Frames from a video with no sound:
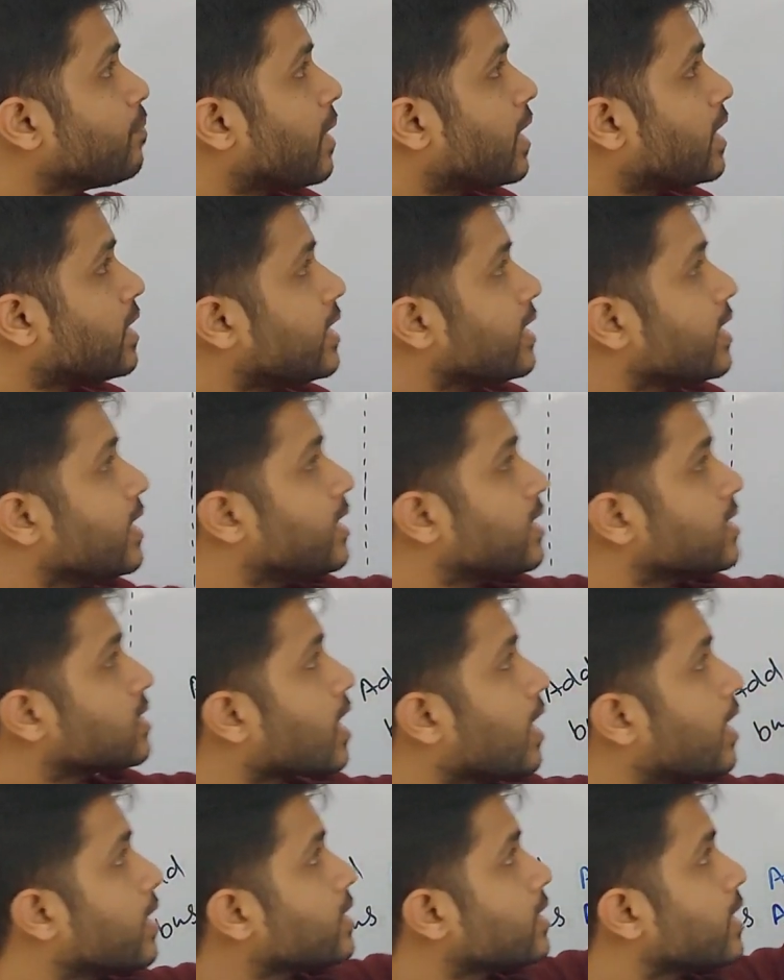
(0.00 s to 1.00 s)
but it is
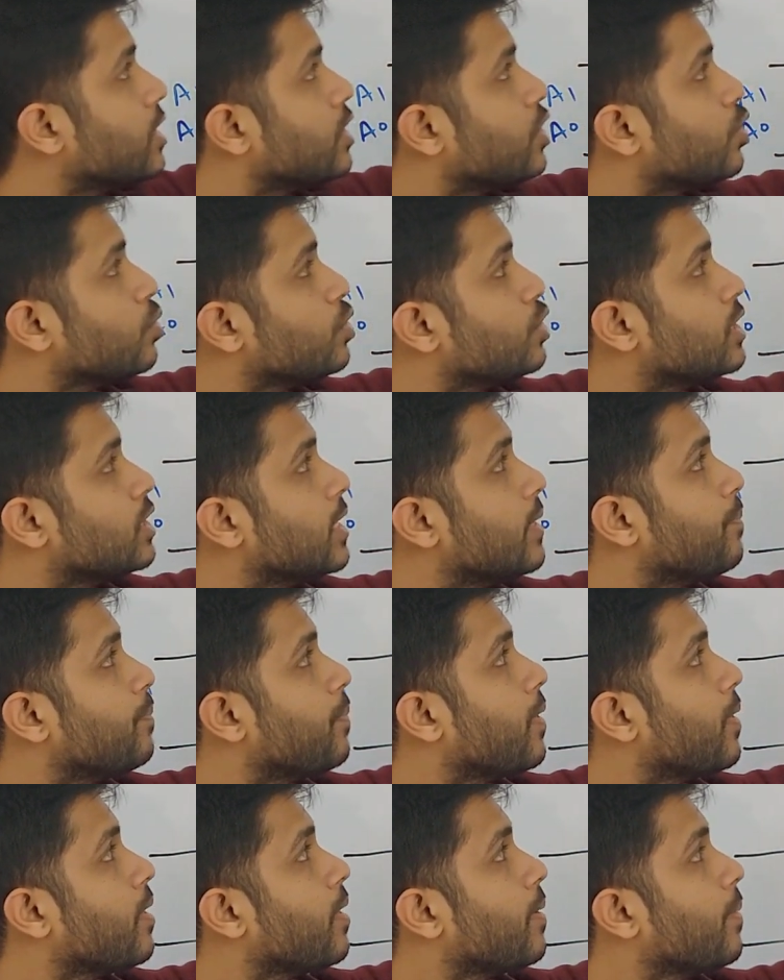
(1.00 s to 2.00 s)
connected to
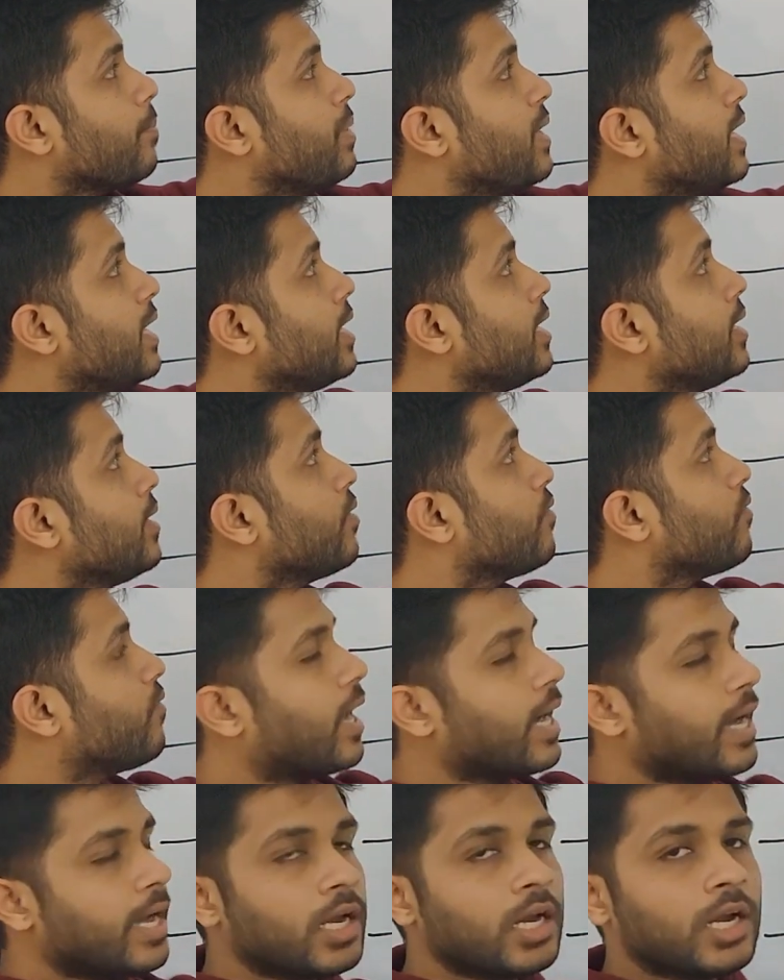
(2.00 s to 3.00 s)
chip B
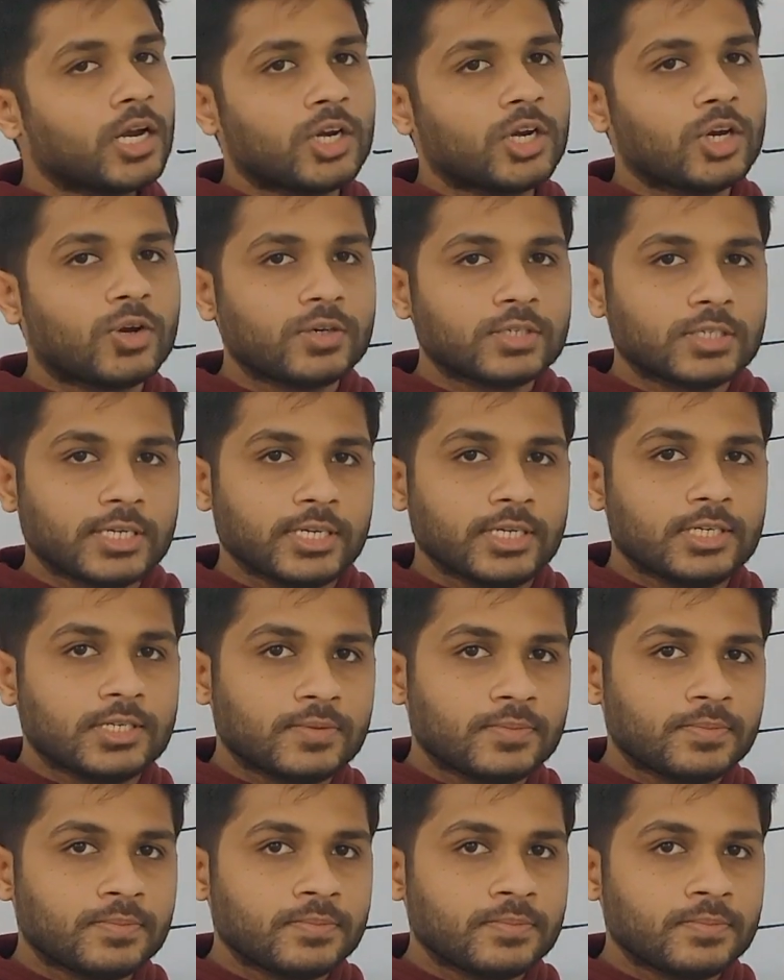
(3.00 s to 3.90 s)
via NOT gate.